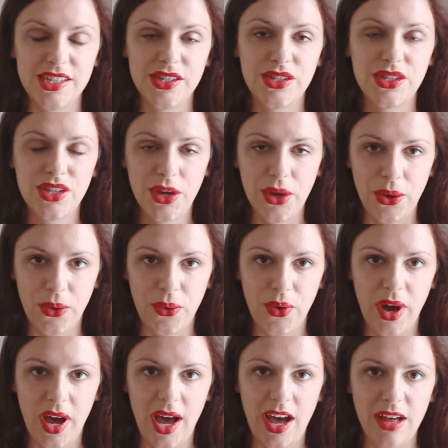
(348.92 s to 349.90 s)

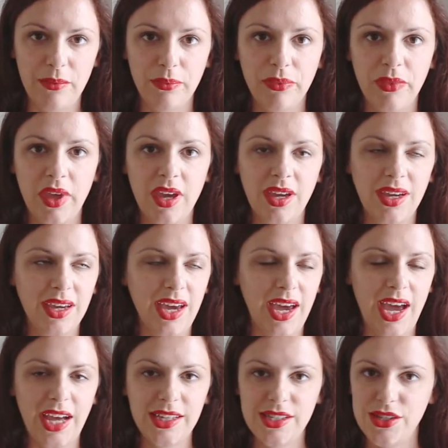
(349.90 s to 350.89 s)
so
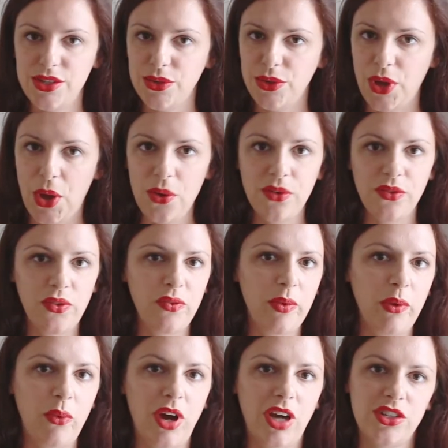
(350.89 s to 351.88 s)
as you know, if you've
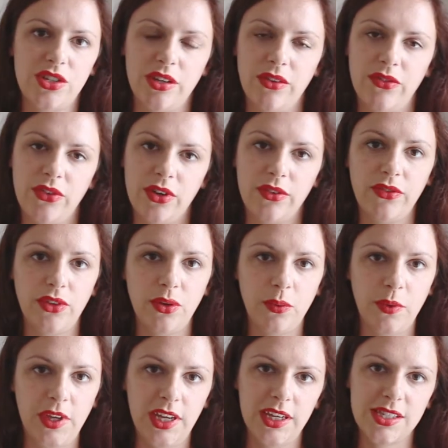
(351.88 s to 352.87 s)
been watching for a few
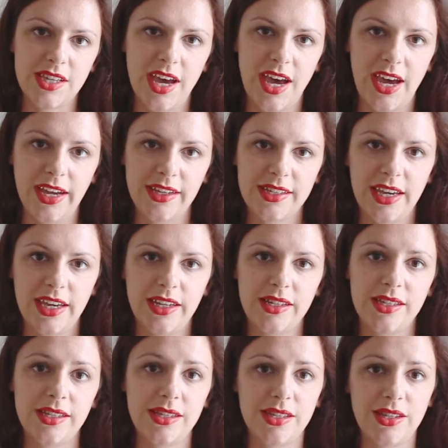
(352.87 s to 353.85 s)
weeks, I
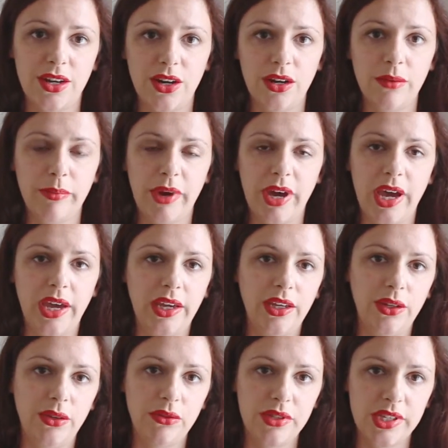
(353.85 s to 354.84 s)
tend to start by
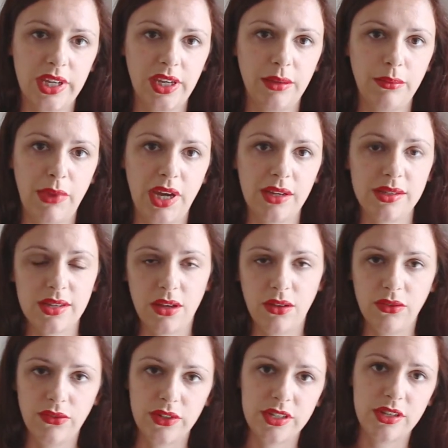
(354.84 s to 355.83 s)
using
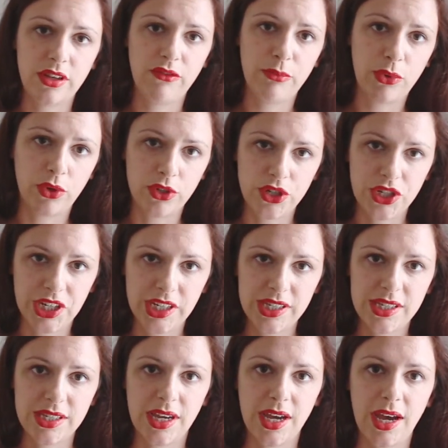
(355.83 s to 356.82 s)
myself for
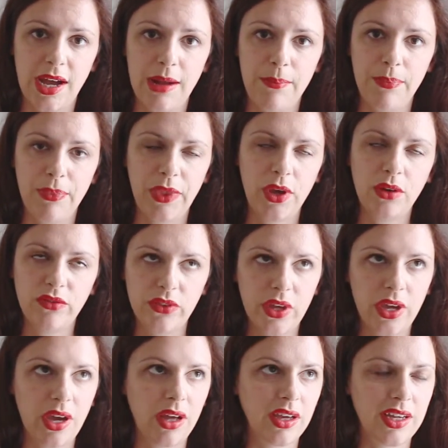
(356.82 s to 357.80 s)
self-portraits.
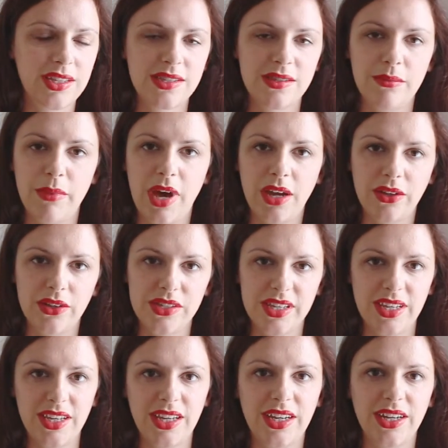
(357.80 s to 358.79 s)
Hopefully I'll get some models
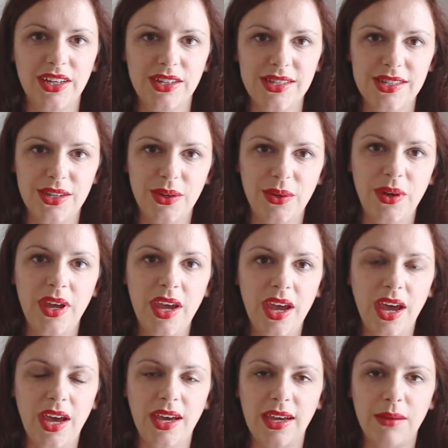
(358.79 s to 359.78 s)
in here soon.
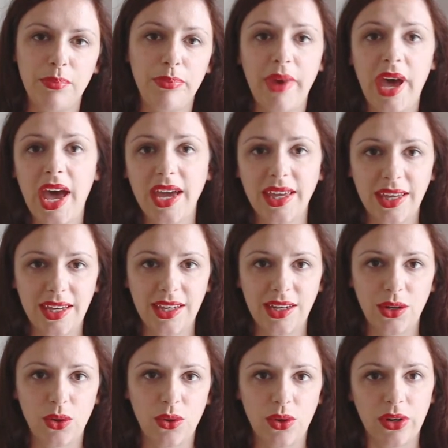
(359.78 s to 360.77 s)
I am back in
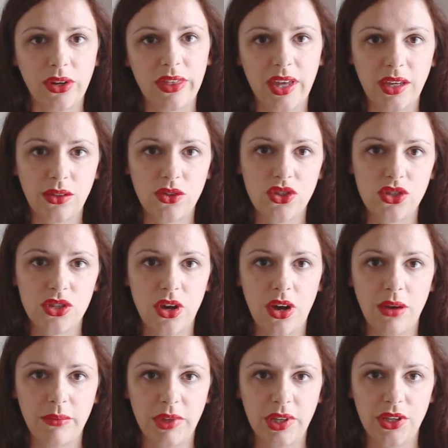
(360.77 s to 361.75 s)
a corner that you
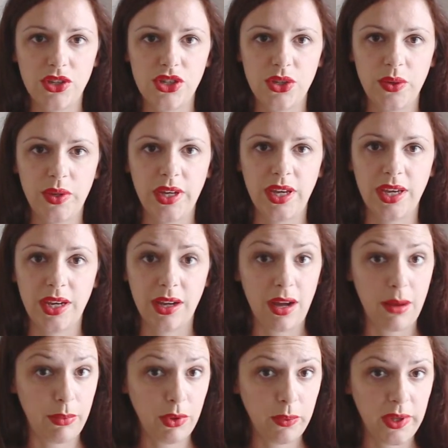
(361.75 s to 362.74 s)
saw me shooting in a
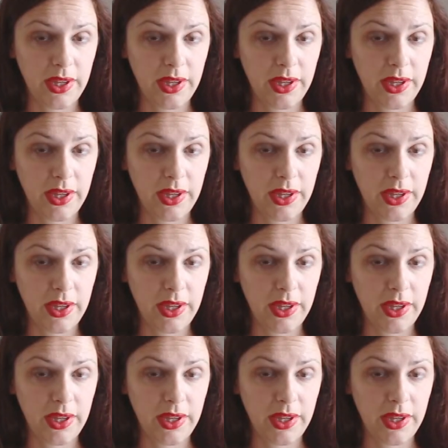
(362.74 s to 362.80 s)
couple